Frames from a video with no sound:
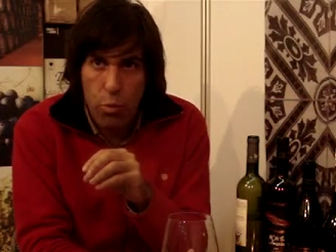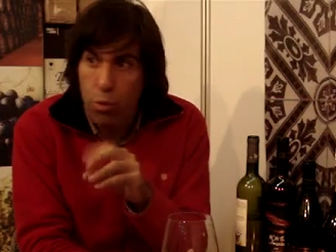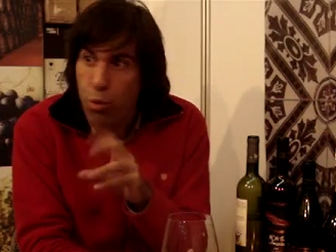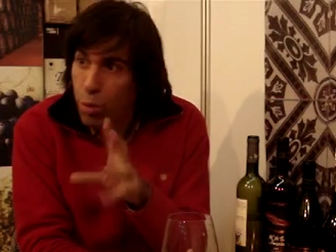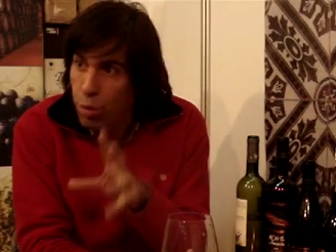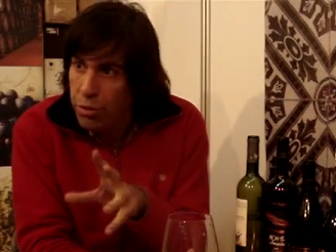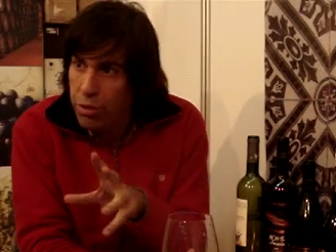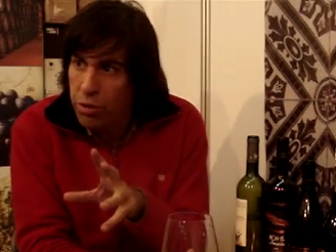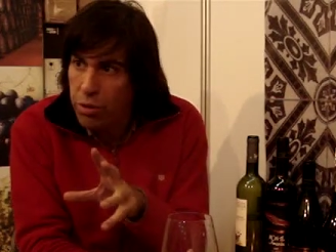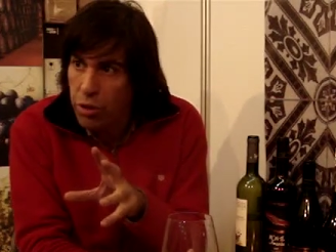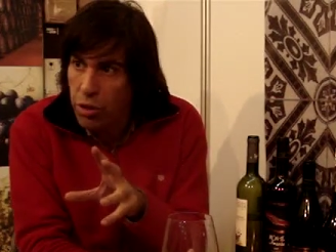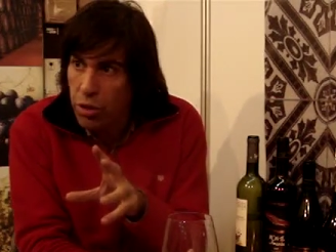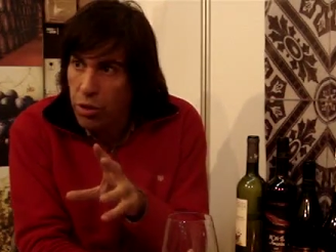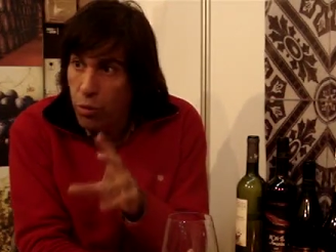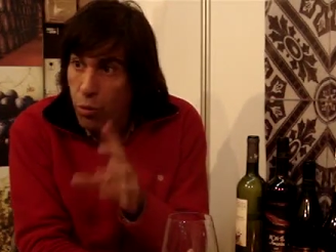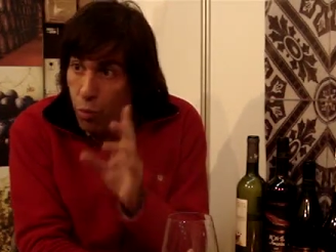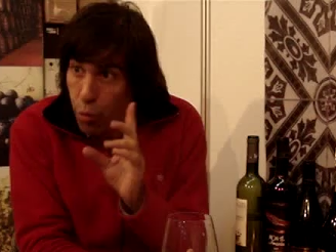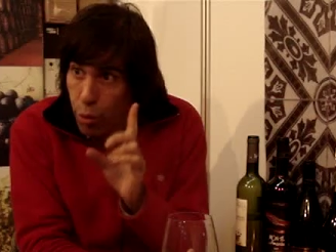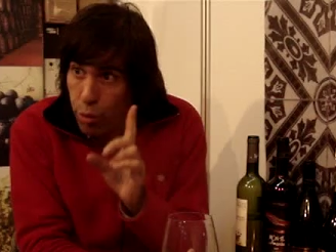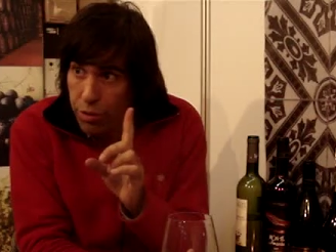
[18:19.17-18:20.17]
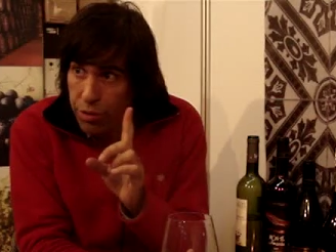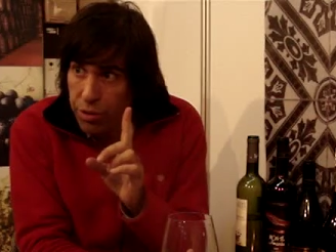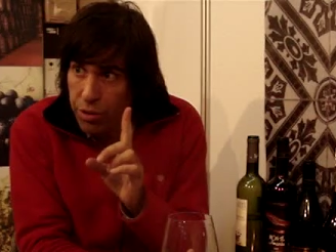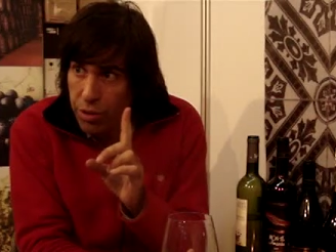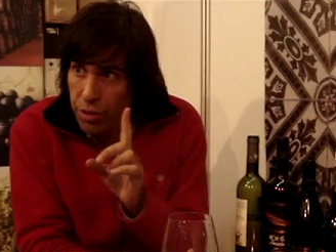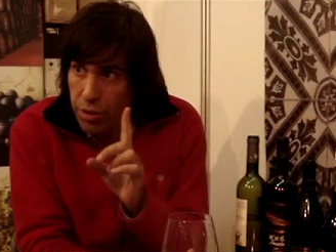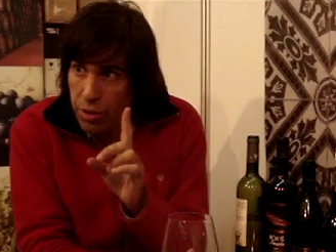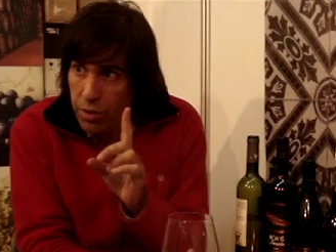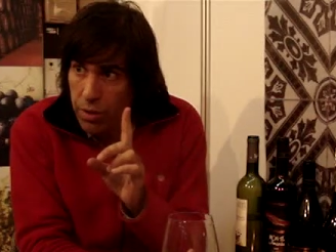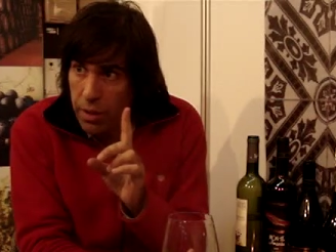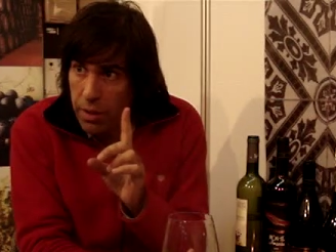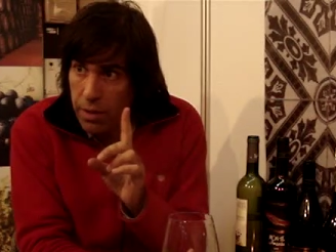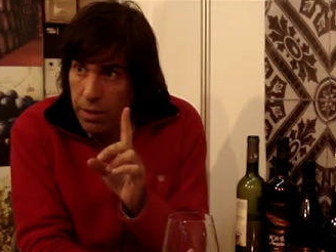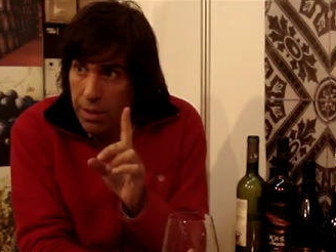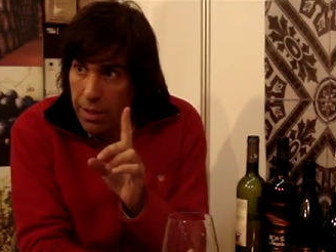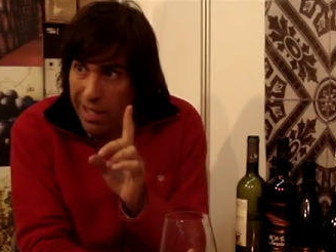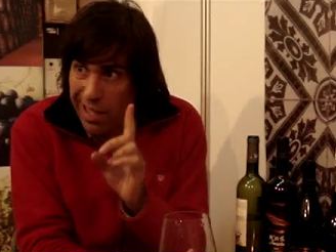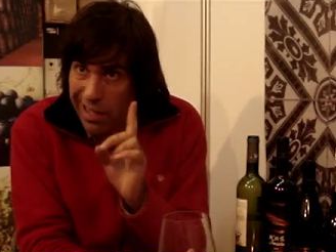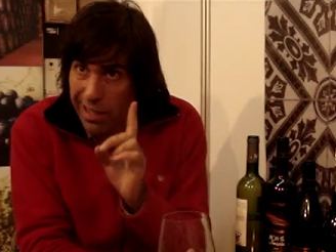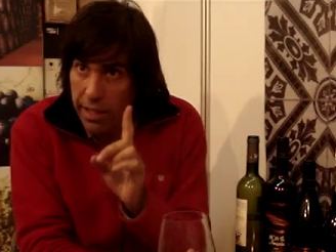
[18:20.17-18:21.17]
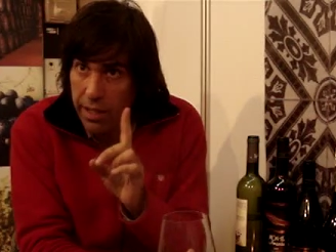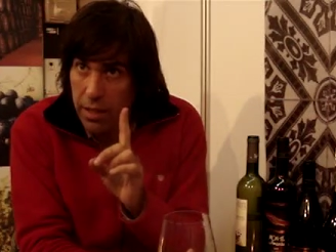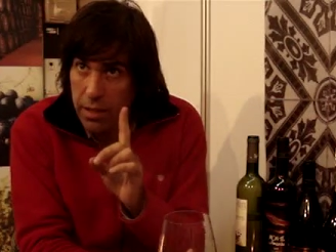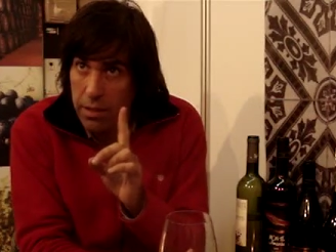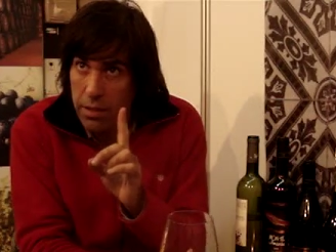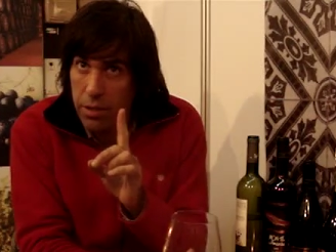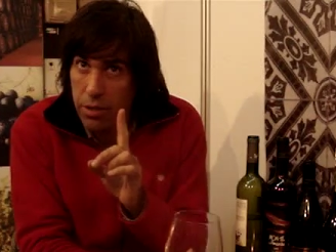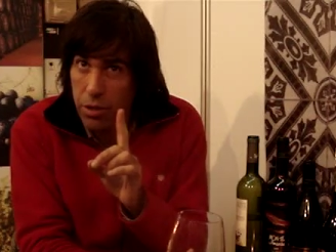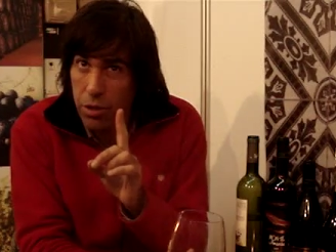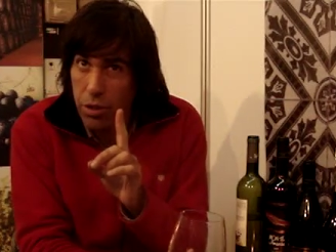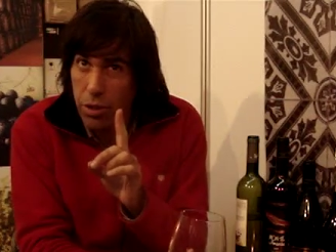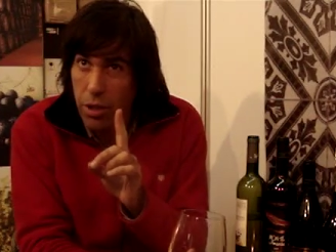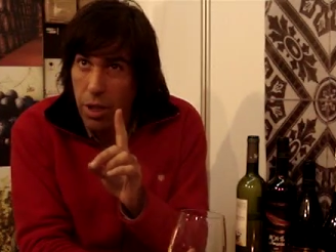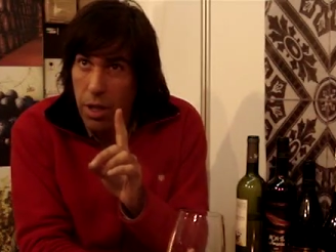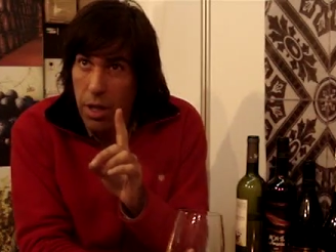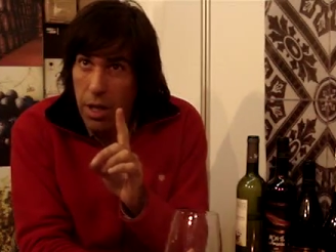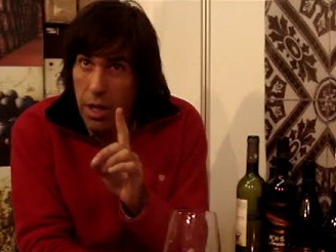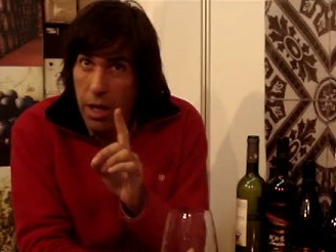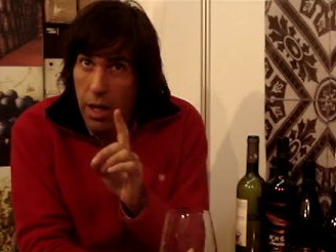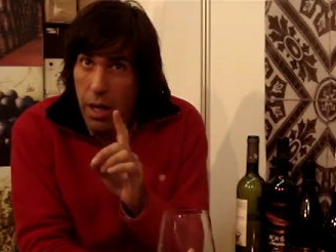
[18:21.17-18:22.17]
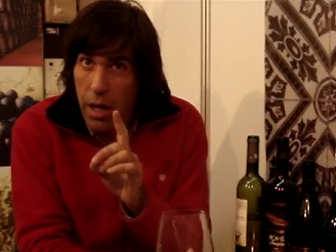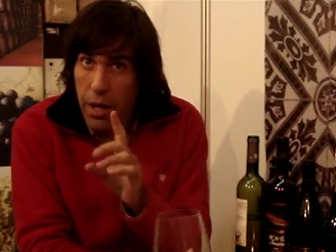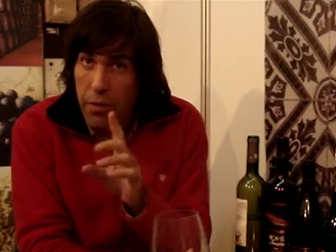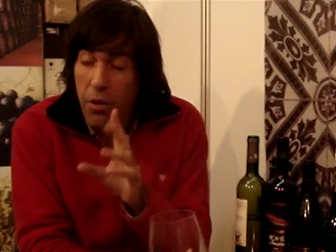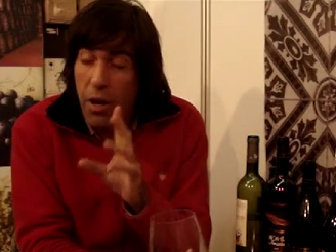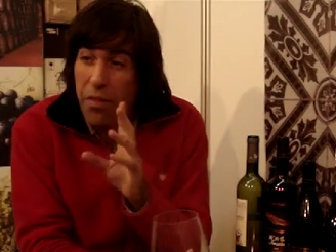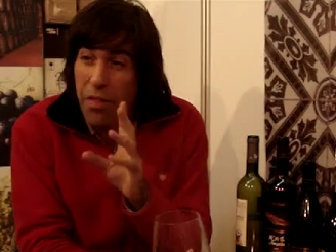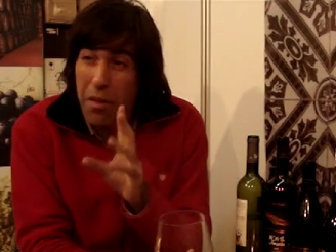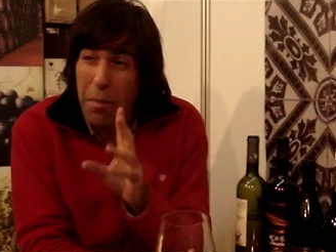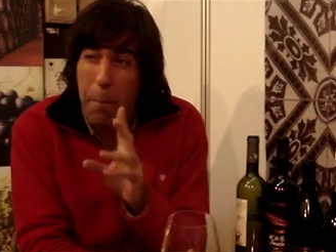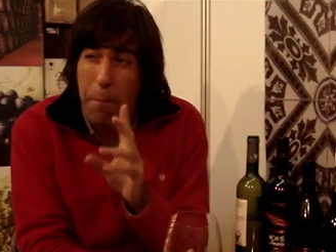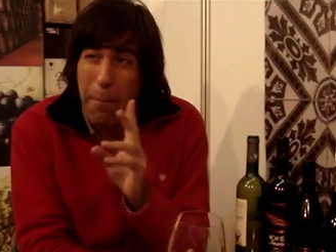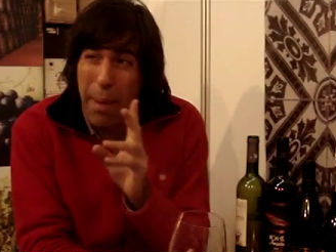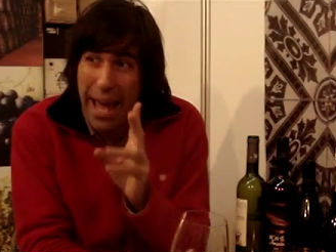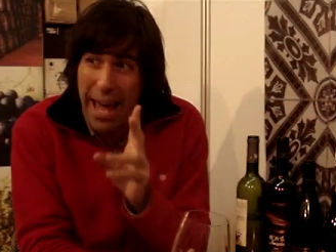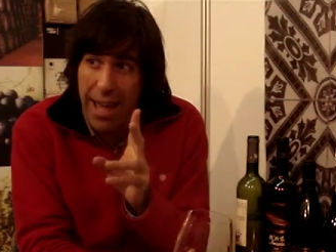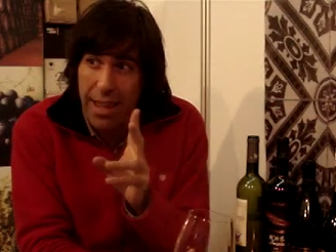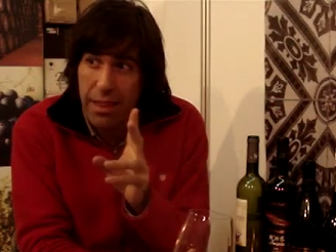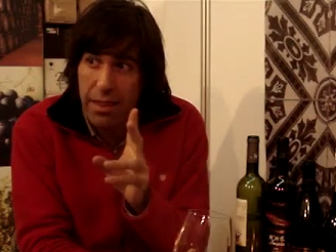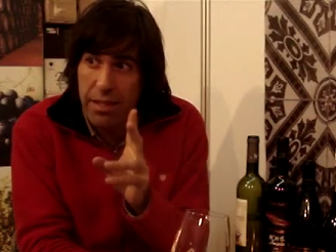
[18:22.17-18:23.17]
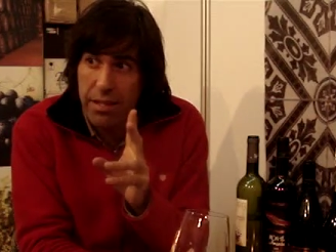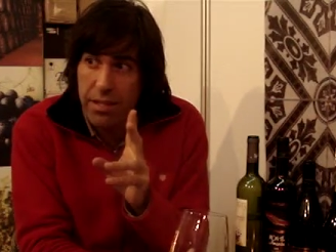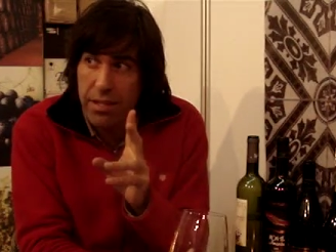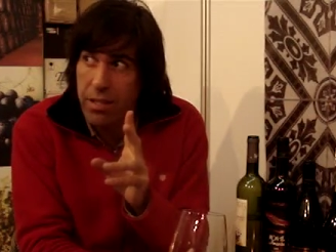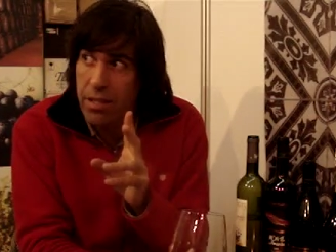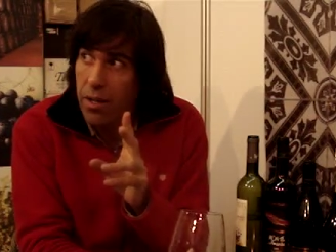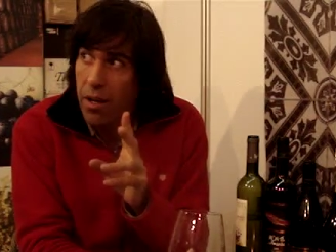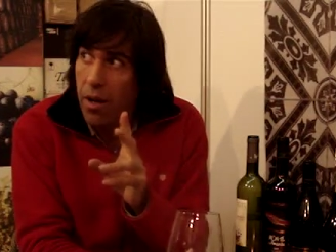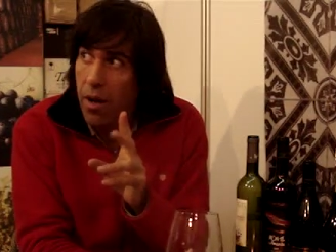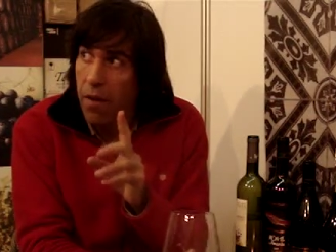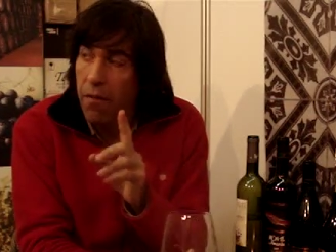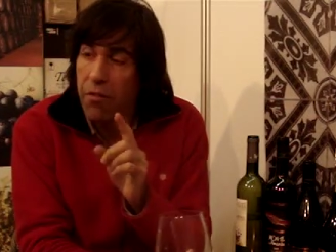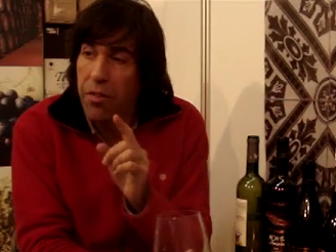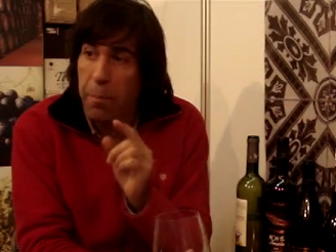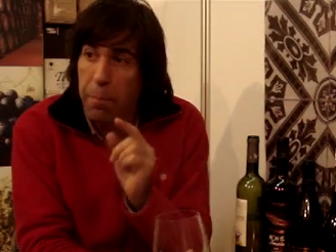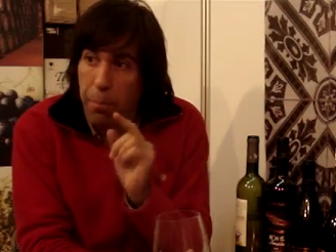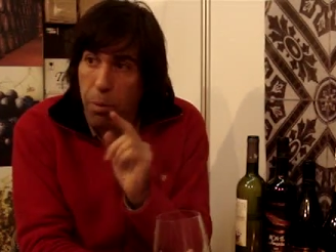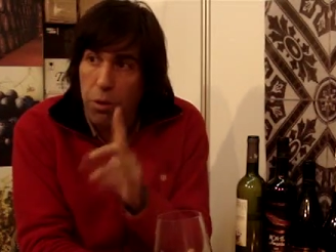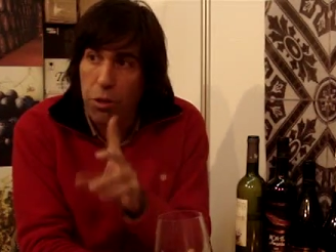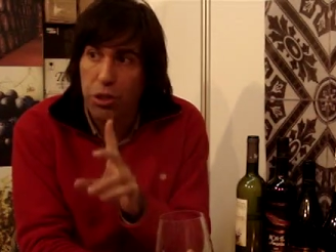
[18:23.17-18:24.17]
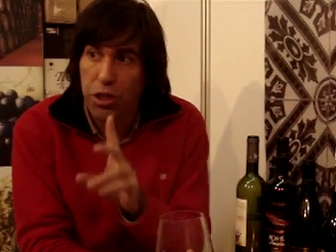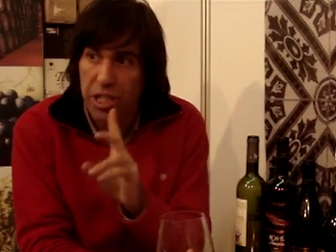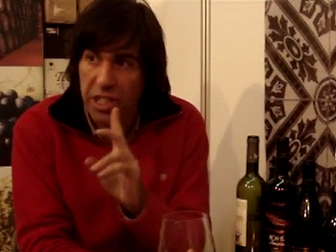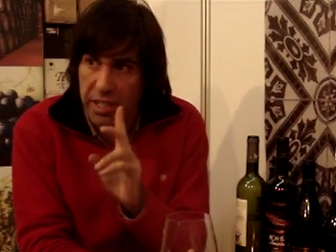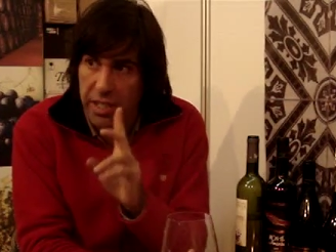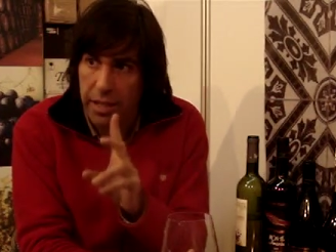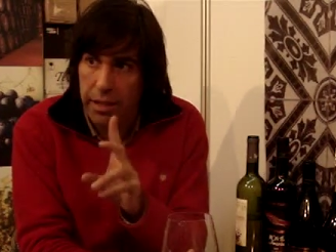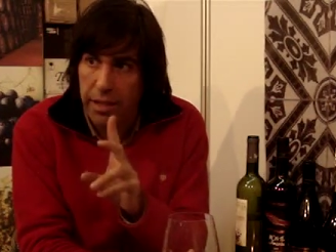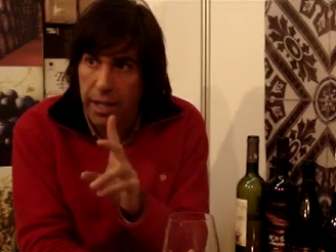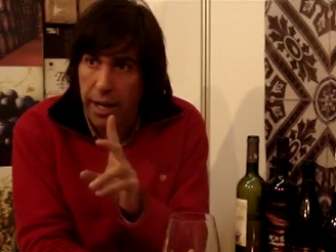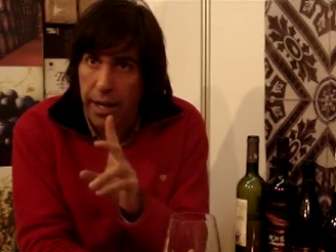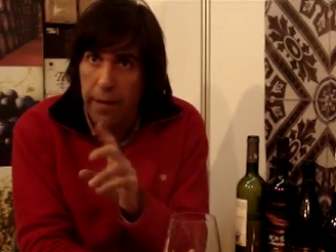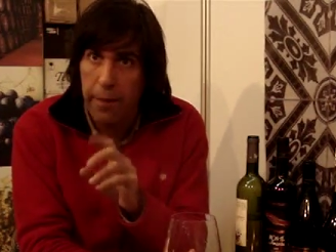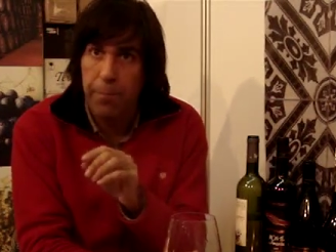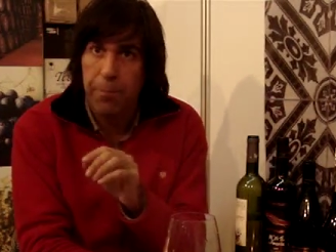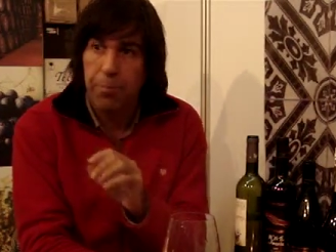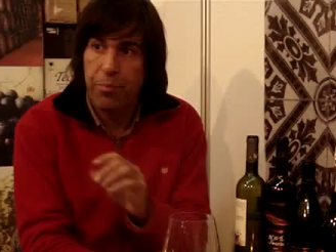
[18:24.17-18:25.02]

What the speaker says: Roots, Raízes, Other Paths of the Portuguese Guitar.